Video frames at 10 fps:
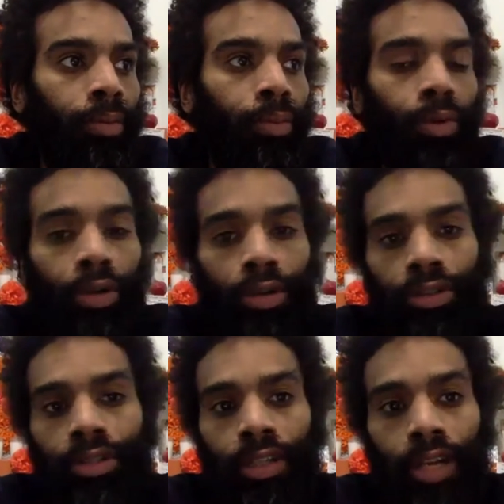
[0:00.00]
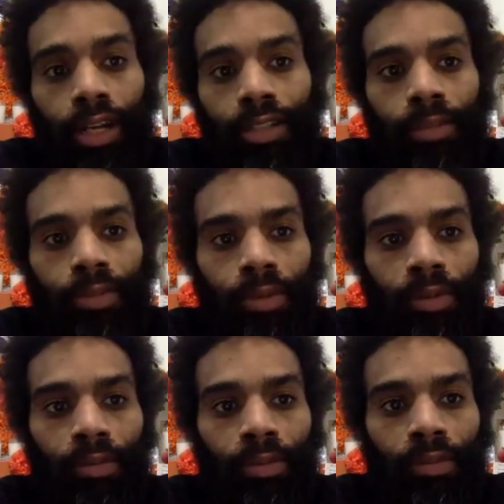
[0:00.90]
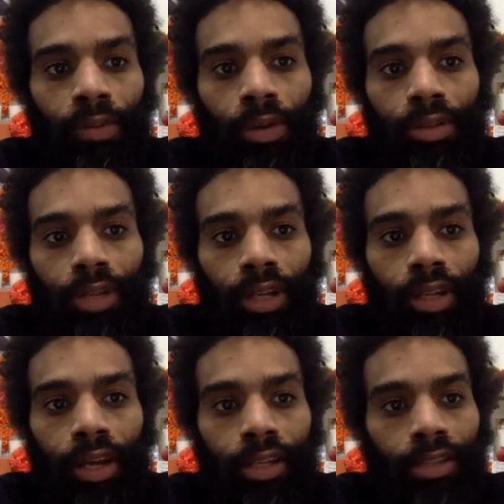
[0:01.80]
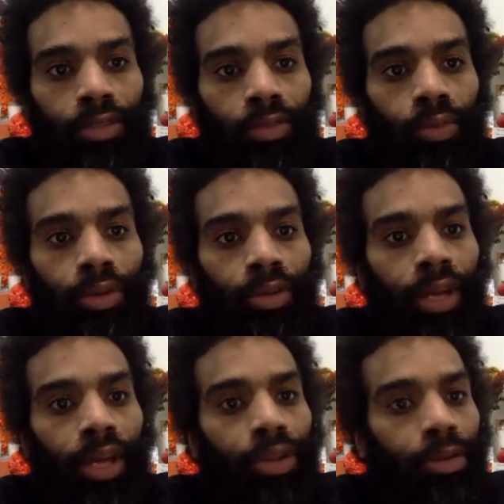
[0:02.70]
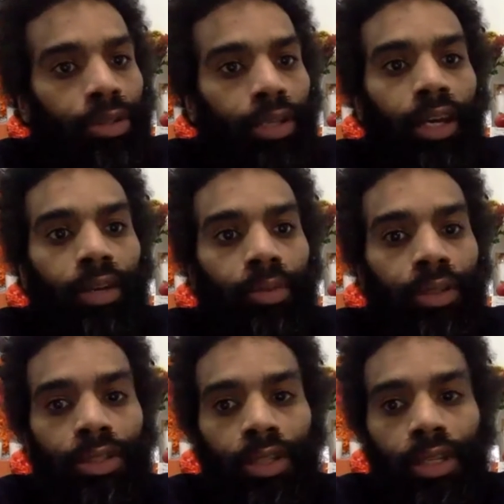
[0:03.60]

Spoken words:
words and concepts that we focus on a lot is this word ethnocide, which